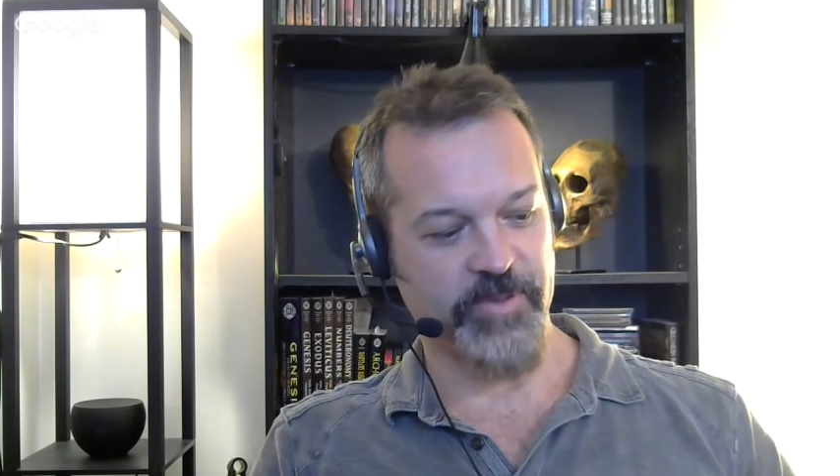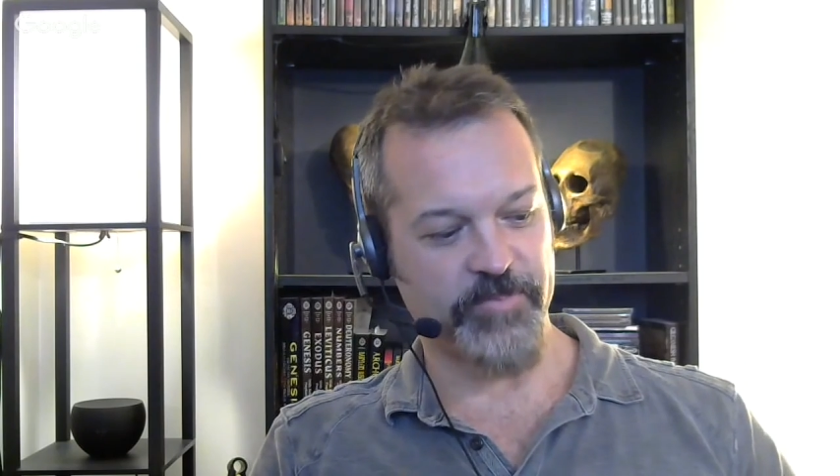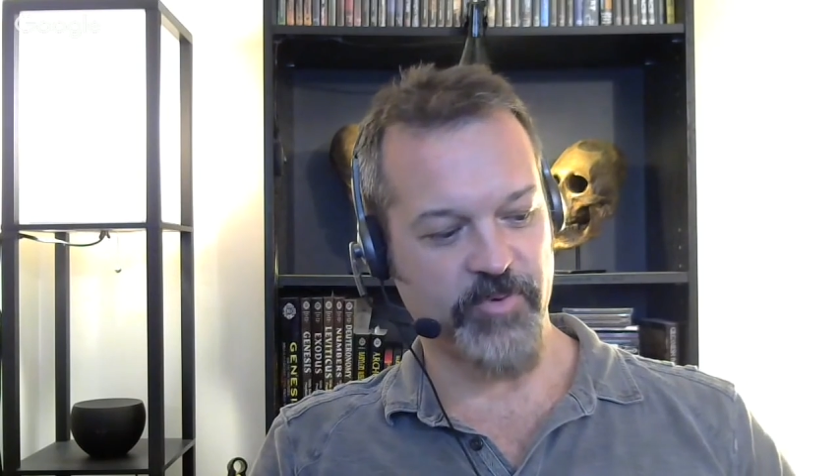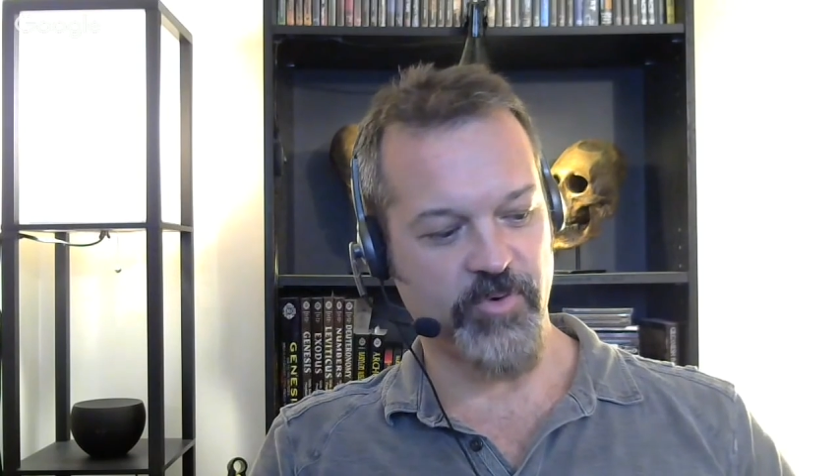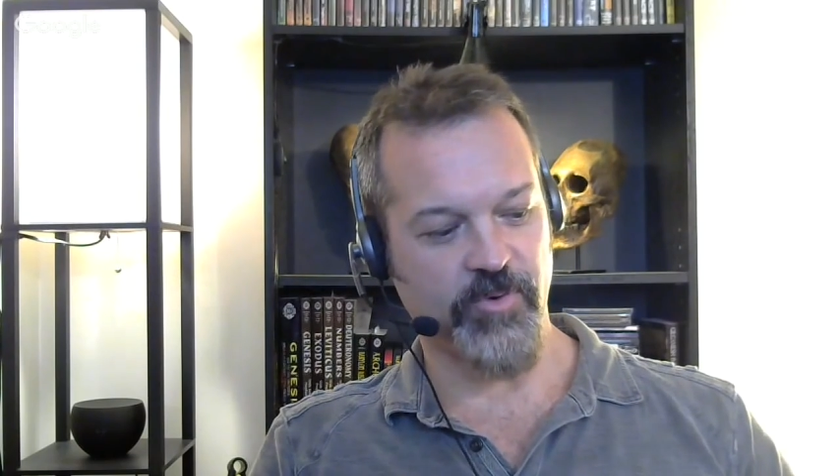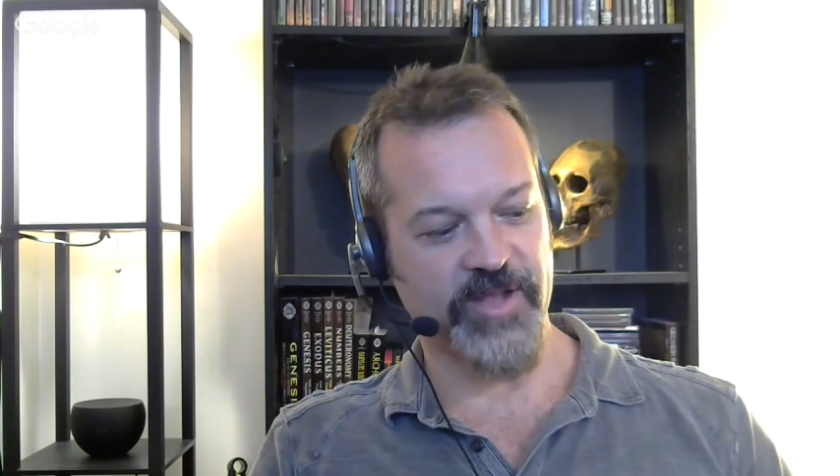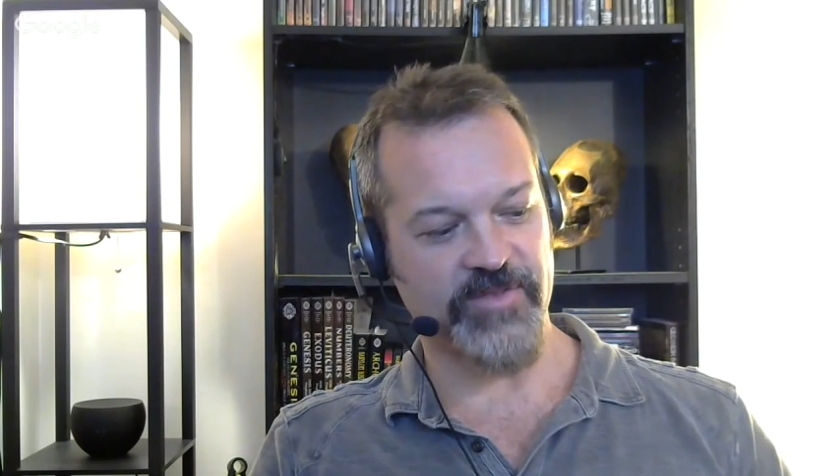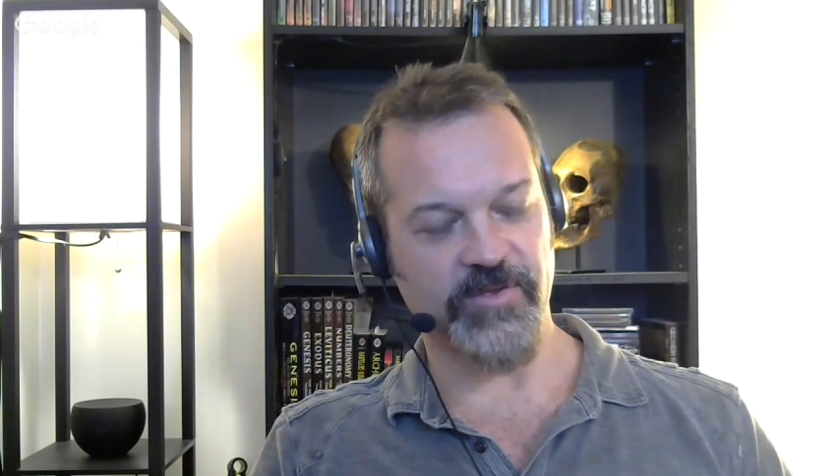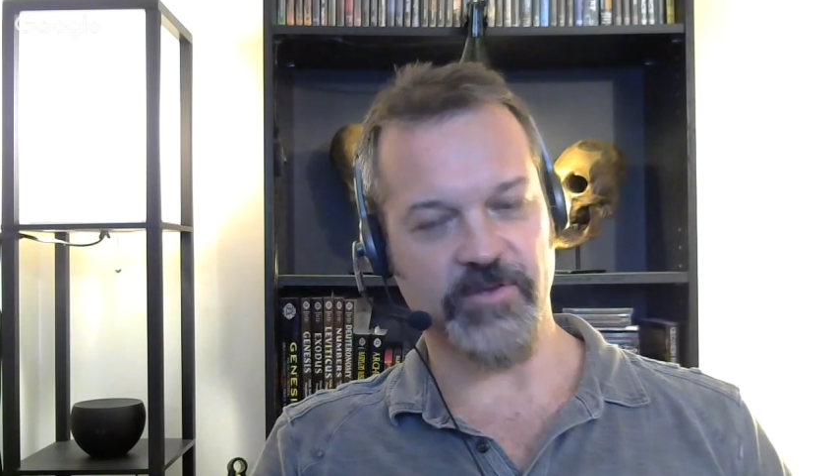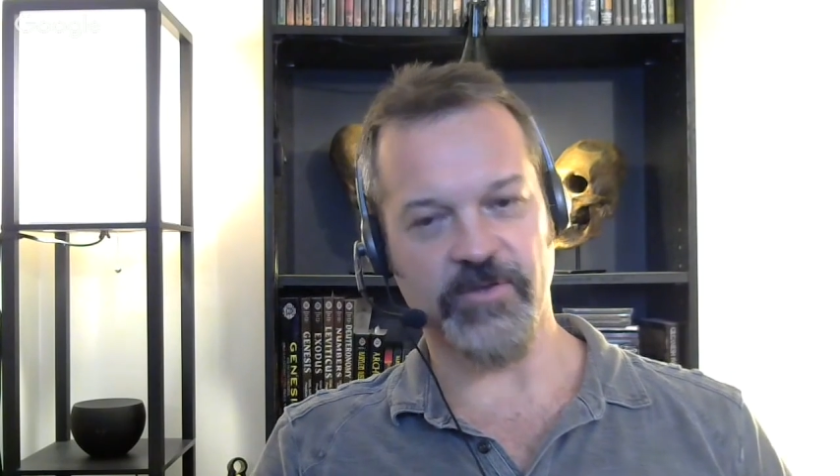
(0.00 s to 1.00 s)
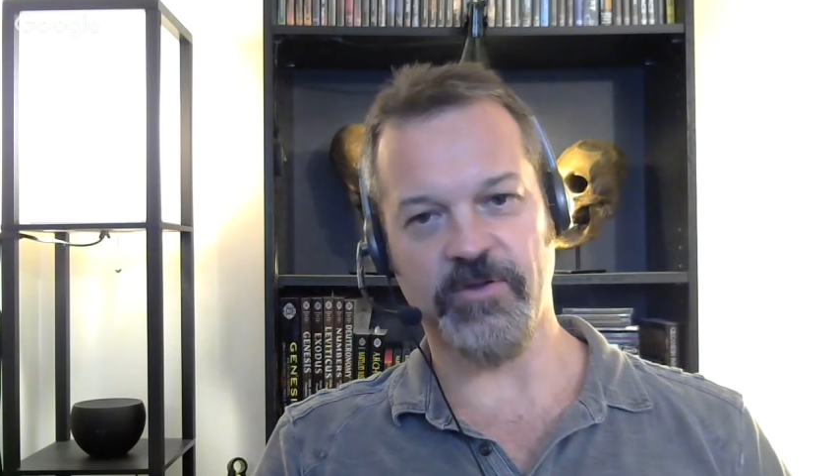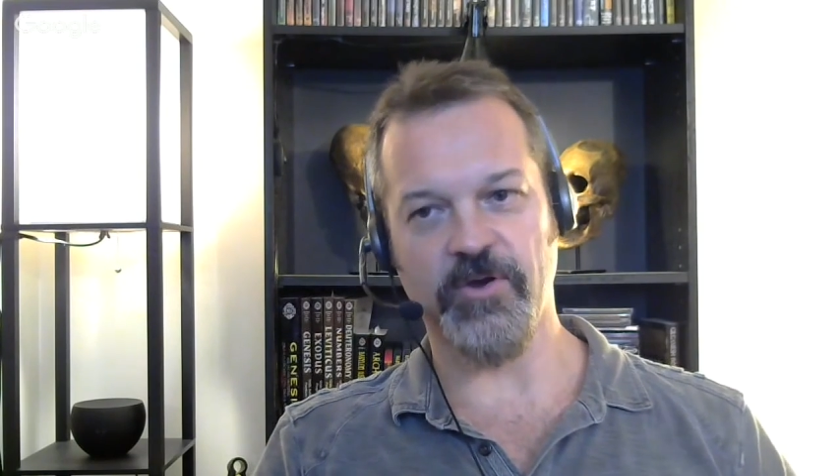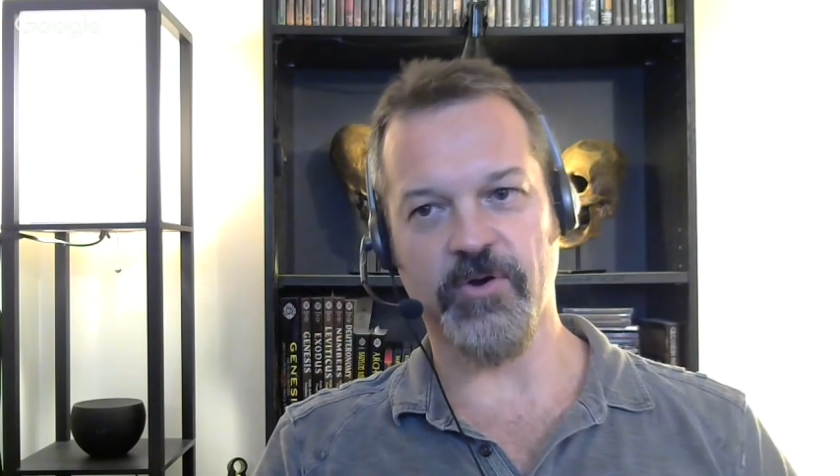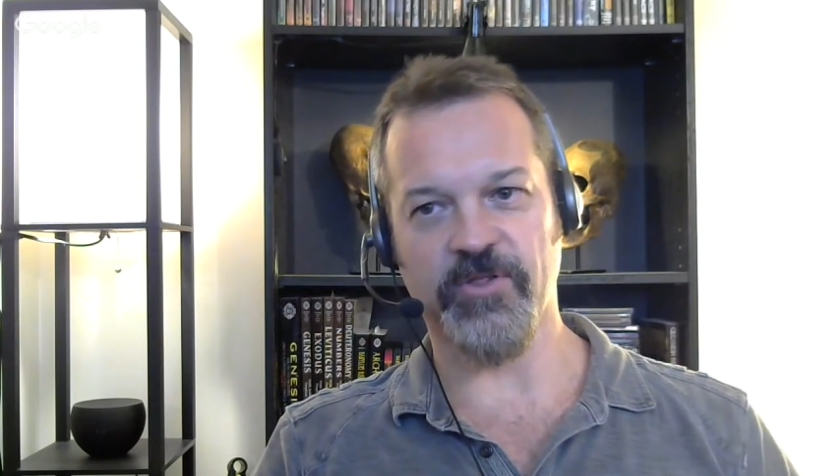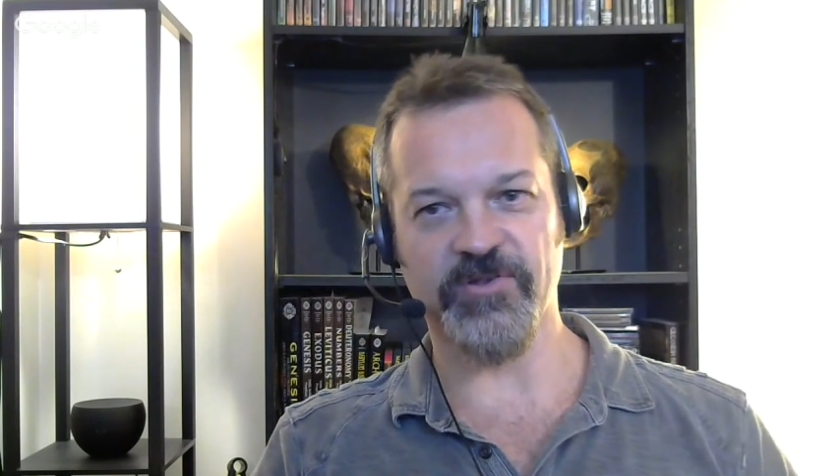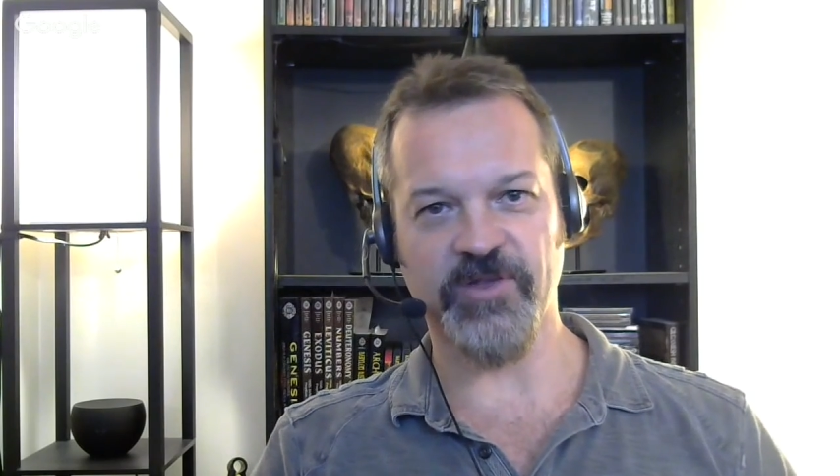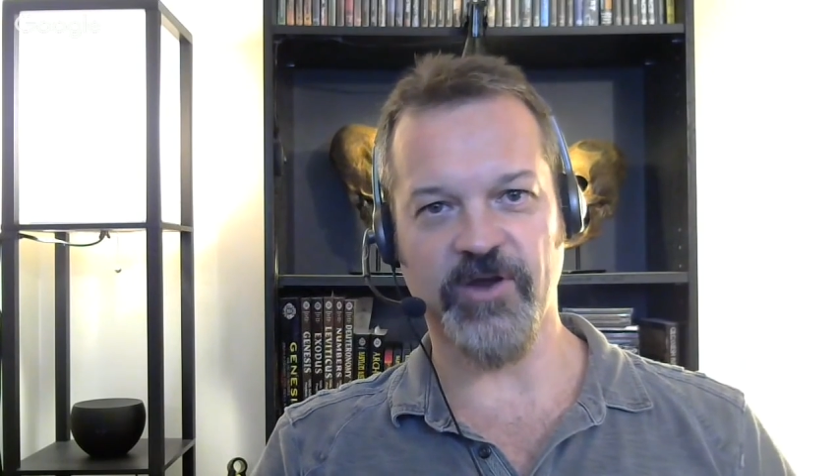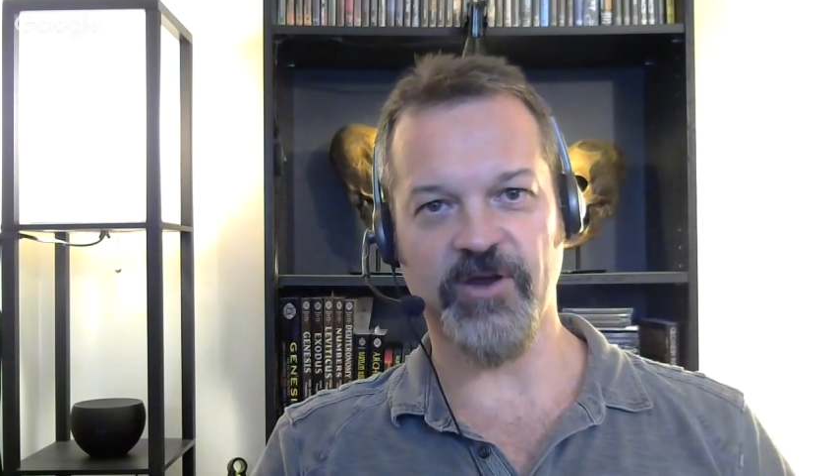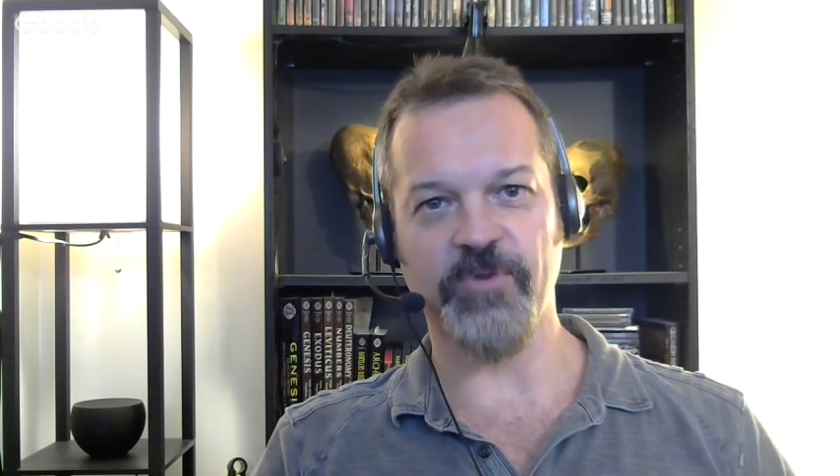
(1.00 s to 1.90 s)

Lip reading: people who like to go to the scary